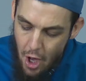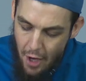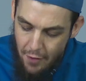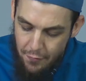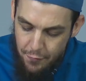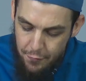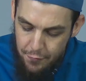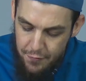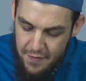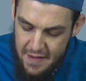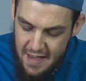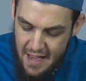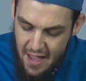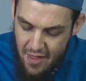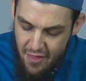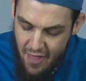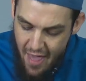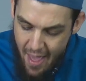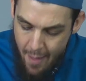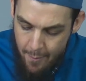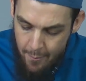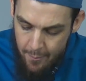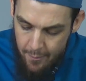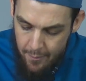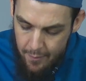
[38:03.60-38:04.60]
fear
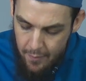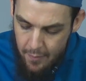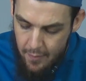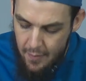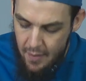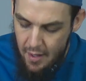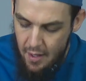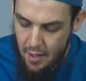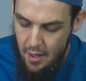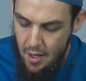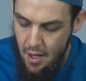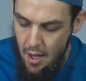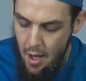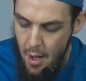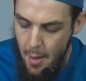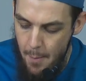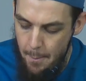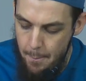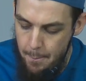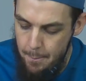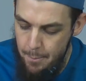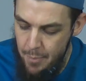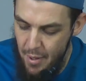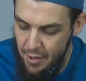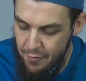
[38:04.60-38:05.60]
them,
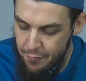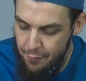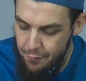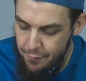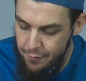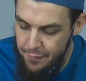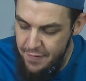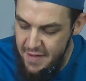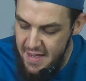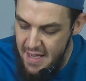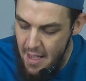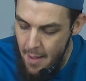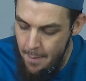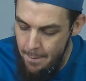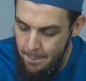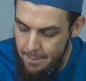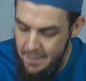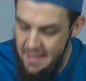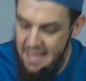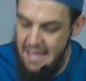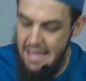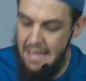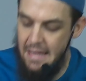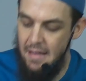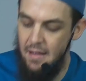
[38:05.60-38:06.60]
but fear
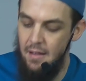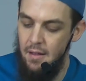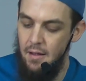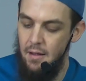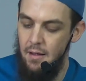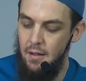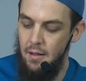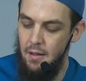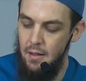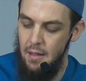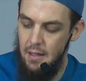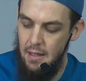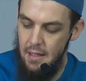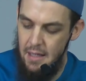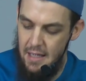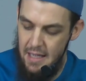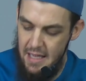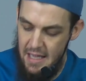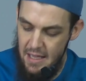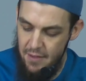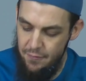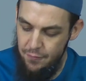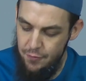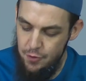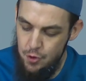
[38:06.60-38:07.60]
me
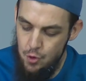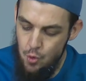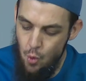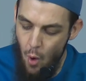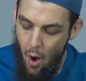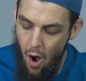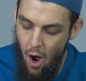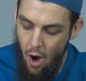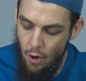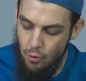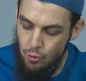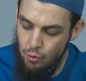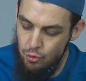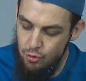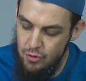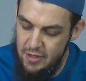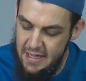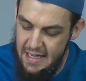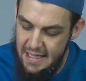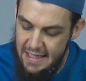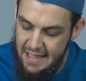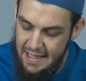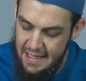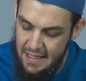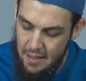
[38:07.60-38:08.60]
if you are
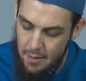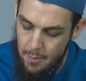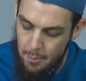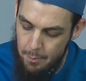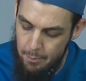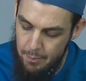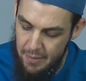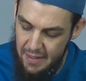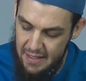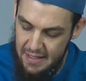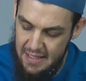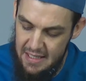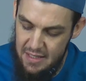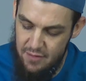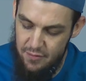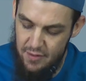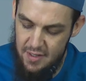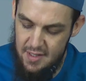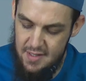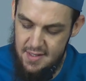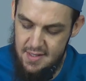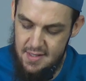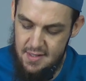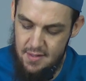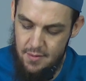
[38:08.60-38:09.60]
really
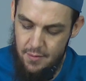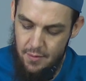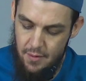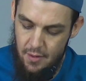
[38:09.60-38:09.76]
believers.